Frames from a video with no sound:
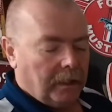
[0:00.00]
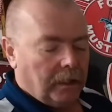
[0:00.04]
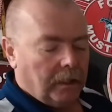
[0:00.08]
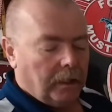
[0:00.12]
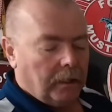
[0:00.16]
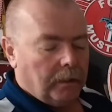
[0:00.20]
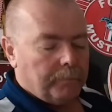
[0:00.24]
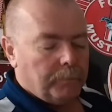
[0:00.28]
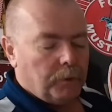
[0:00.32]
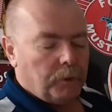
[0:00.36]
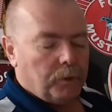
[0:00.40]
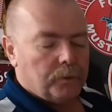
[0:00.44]

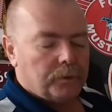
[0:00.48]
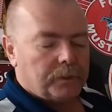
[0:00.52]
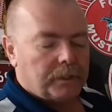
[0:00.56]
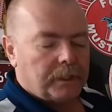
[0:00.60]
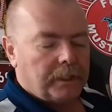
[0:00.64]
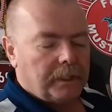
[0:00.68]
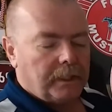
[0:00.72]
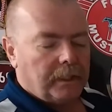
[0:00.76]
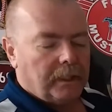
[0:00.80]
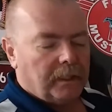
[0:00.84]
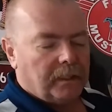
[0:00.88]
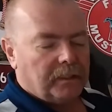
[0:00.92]
I'm
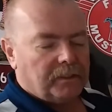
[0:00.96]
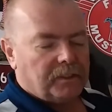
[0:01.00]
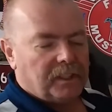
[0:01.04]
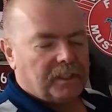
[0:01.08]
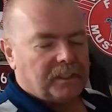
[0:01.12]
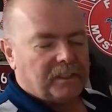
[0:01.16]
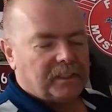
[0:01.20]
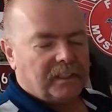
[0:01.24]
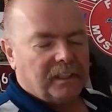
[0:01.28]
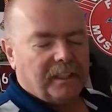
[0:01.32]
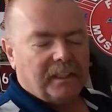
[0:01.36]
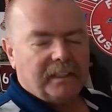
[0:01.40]
using
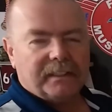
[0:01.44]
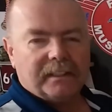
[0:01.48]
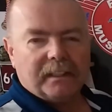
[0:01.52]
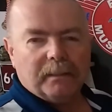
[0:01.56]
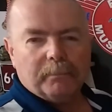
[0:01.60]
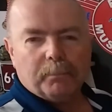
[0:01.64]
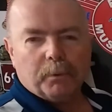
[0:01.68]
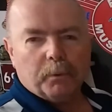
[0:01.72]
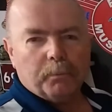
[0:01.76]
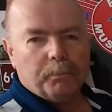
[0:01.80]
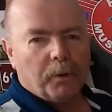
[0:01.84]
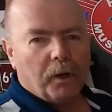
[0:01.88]
just these
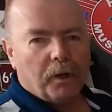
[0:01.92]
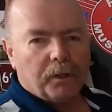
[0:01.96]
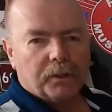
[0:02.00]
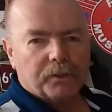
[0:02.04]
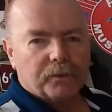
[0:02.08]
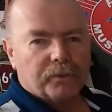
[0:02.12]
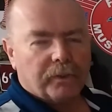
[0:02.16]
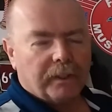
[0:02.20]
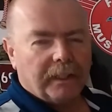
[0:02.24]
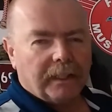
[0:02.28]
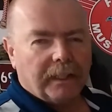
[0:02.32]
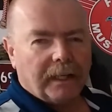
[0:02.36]
simple
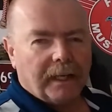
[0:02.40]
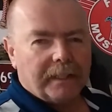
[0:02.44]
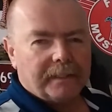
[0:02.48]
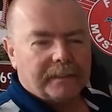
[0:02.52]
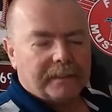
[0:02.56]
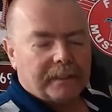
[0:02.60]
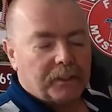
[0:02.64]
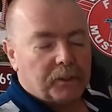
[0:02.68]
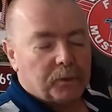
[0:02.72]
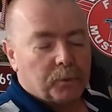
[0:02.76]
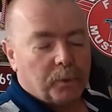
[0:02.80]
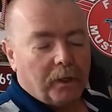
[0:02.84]
box
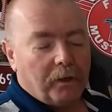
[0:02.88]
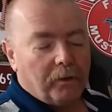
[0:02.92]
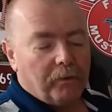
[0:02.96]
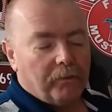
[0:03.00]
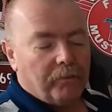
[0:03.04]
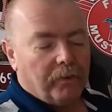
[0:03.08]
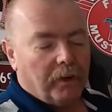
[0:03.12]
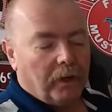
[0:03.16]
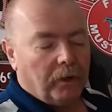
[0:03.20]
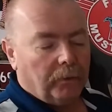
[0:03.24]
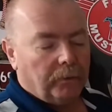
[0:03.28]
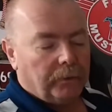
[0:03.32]
relays. They're
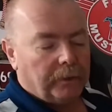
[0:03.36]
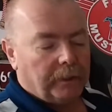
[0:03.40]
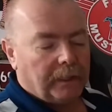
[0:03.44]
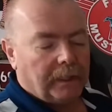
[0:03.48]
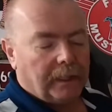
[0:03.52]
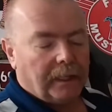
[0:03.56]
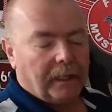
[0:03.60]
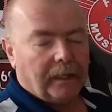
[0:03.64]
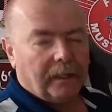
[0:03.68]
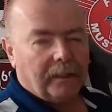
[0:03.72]
12 volt.